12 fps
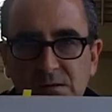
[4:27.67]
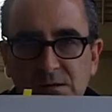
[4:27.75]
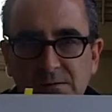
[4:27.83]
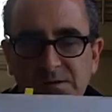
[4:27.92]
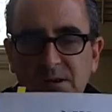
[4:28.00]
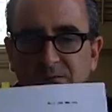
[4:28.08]

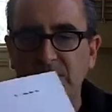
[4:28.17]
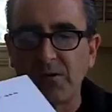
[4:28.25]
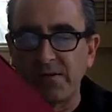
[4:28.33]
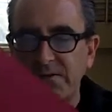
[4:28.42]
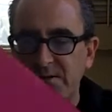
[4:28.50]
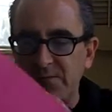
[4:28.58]
I'm just going to
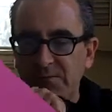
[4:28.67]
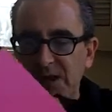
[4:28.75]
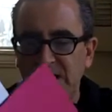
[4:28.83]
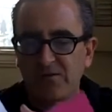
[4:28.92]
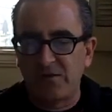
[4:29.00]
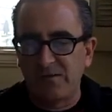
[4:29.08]
focus certain
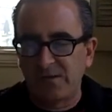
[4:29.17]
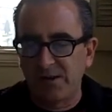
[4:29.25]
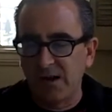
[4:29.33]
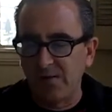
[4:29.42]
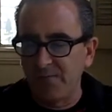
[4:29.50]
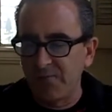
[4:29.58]
pages
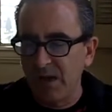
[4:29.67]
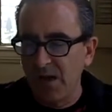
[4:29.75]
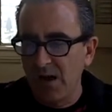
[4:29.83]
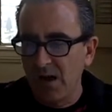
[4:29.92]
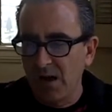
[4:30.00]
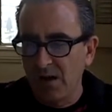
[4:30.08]
because
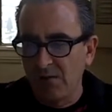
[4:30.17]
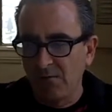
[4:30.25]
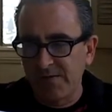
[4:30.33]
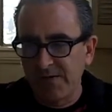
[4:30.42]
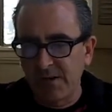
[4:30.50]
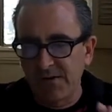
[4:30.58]

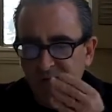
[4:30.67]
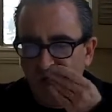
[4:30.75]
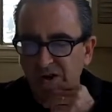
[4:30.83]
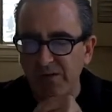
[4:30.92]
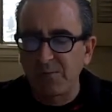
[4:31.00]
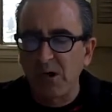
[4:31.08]
what's here is
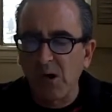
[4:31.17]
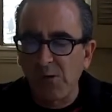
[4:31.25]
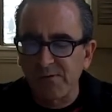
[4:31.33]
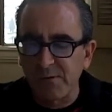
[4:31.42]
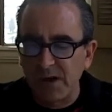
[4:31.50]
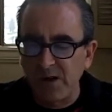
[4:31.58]
actually
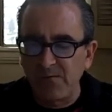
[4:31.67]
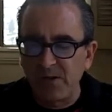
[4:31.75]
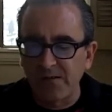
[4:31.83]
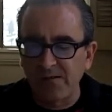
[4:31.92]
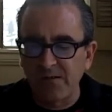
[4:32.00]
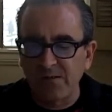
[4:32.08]
poems and
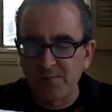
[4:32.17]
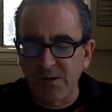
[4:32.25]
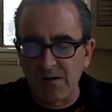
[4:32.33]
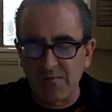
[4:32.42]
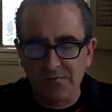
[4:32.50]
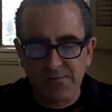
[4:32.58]
manifestos,
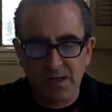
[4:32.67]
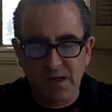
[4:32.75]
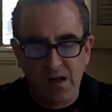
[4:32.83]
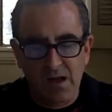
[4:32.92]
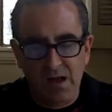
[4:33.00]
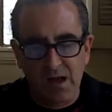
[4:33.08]
but
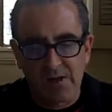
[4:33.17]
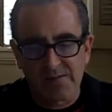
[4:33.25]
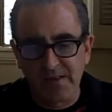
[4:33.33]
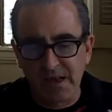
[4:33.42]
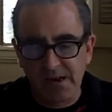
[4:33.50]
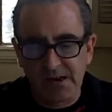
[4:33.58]

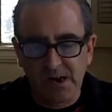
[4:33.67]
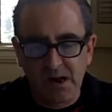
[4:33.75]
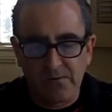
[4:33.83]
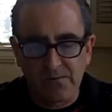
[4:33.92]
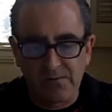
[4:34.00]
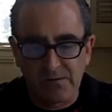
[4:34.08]
it's not
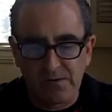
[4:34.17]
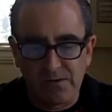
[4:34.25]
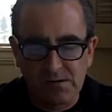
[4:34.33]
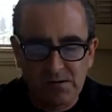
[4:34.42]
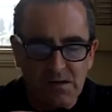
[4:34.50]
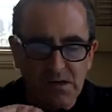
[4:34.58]
enough.
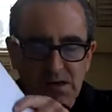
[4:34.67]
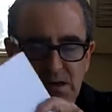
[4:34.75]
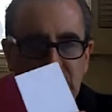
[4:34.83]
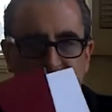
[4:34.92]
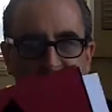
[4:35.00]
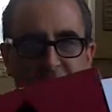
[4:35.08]

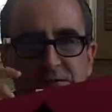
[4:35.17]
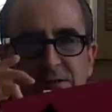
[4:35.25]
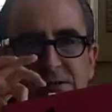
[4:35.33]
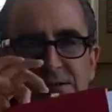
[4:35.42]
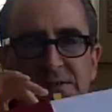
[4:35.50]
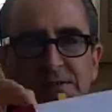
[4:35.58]
It's
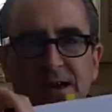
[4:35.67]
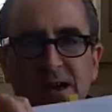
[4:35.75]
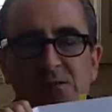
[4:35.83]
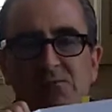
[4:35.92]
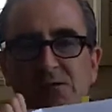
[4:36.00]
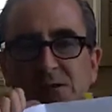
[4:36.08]
also the
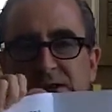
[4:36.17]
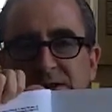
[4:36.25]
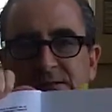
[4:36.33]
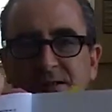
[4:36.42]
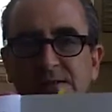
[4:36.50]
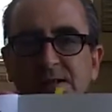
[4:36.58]
design work.
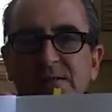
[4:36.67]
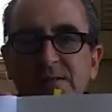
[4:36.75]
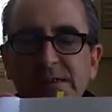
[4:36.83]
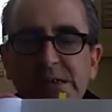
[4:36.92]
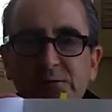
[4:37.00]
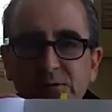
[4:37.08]
Is that this
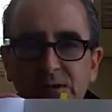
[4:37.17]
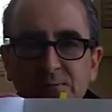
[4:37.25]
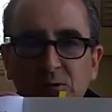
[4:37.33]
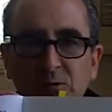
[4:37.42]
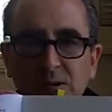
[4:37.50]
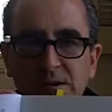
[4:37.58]
is equally
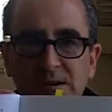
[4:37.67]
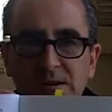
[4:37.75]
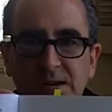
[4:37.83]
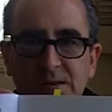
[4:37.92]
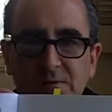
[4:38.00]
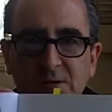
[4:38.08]

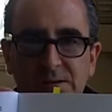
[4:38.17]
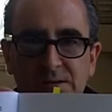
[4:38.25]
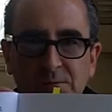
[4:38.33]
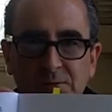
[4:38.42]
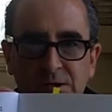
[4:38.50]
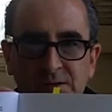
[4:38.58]
important as what
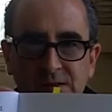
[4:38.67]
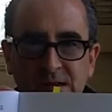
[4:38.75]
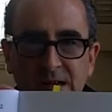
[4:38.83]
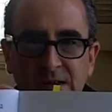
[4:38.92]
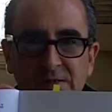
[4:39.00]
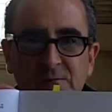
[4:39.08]
the book
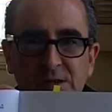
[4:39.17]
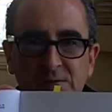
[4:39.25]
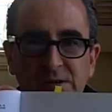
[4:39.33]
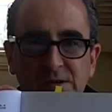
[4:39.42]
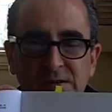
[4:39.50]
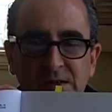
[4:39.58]
says when you
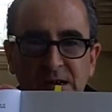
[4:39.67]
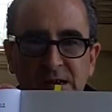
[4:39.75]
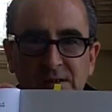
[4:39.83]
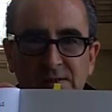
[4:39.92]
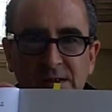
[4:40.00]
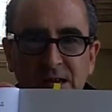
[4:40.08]
read the text.